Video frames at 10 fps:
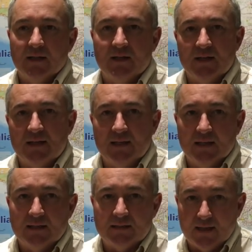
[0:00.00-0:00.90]
The
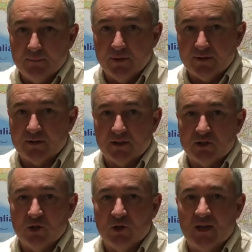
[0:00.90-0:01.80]
template
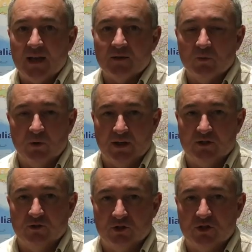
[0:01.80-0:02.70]
that you get will
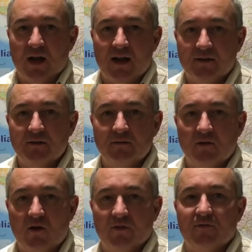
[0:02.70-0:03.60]
get you started.
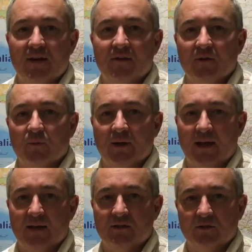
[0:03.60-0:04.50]
I found that we
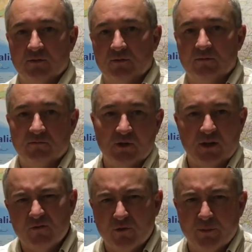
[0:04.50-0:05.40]
had to
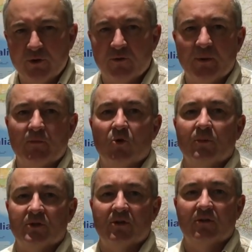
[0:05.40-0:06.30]
remove a bit more
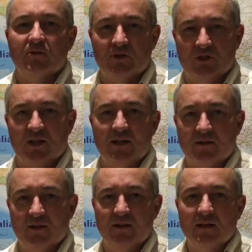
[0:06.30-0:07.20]
material just to
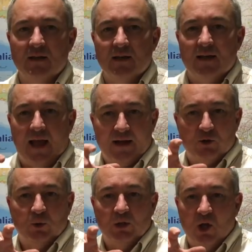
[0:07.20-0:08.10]
get the
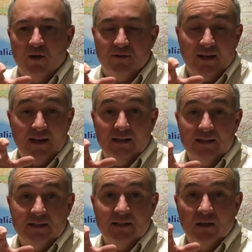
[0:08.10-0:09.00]
actual light, the
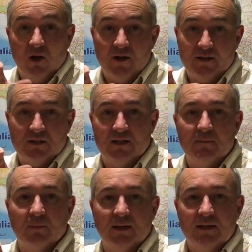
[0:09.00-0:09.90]
LED light
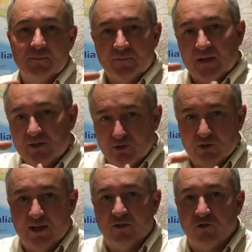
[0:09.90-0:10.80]
assembly to
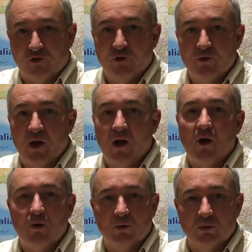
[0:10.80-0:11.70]
get through the
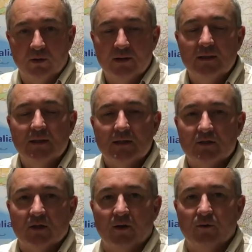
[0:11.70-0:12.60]
hole.
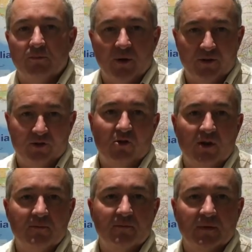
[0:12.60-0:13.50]
So by the
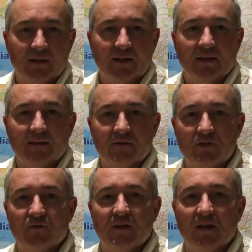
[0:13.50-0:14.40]
time
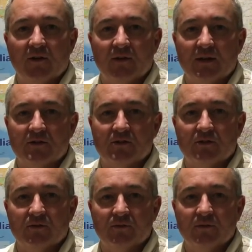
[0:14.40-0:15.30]
this video gets
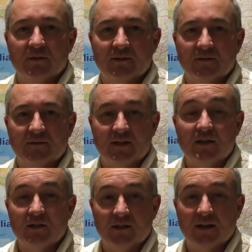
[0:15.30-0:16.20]
to the
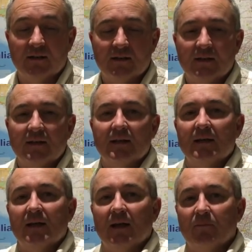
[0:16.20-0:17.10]
internet,
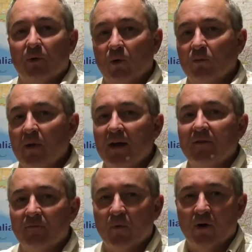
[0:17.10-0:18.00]
Paul may
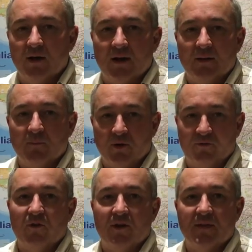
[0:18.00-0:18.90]
have
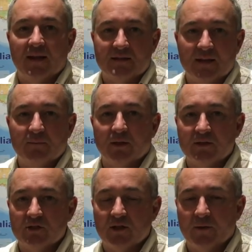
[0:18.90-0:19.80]
modified that
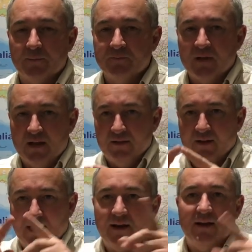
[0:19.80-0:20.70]
template. So
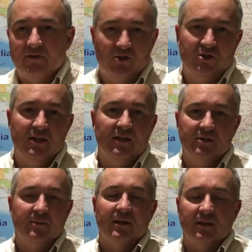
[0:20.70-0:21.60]
the cutout just needed
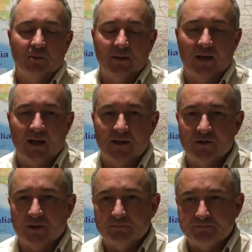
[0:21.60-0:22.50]
to be a little bit
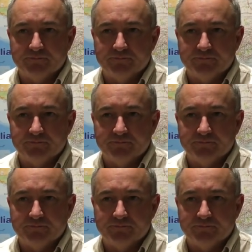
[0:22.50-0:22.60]
larger.